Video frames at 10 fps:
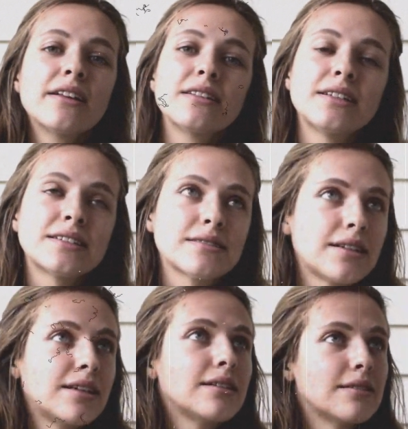
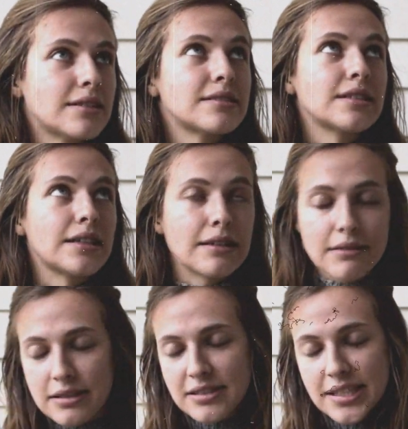Listen.
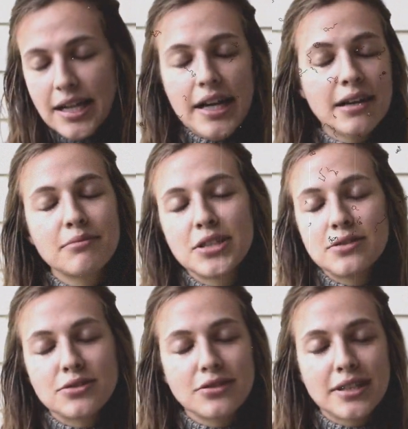I am
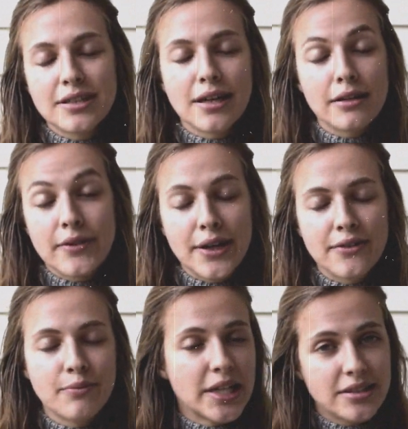usually not a fan
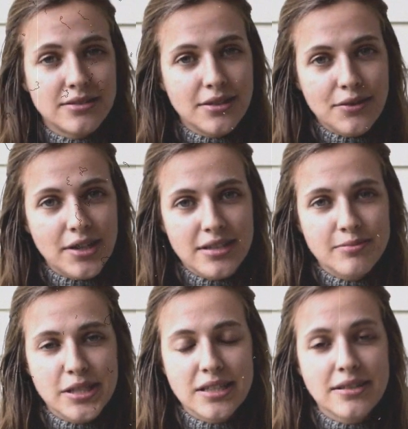of baked donuts
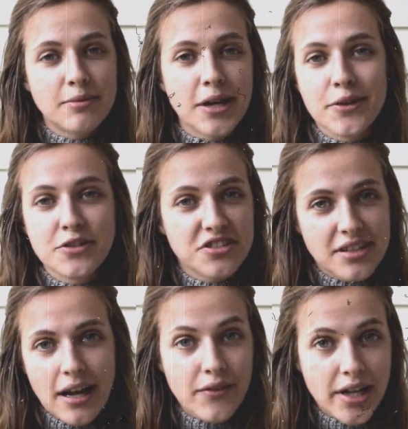because I'd rather just
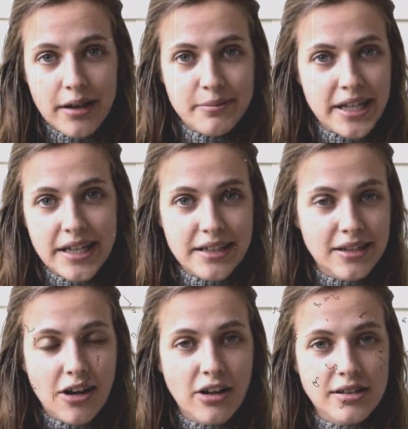have a cupcake and
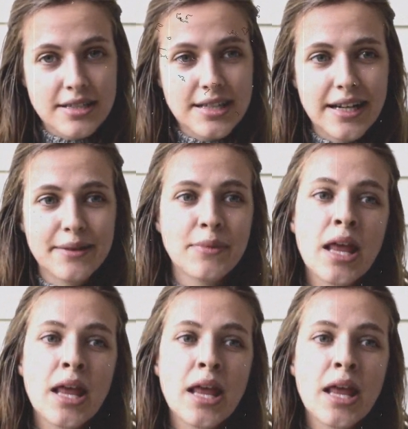call it a day.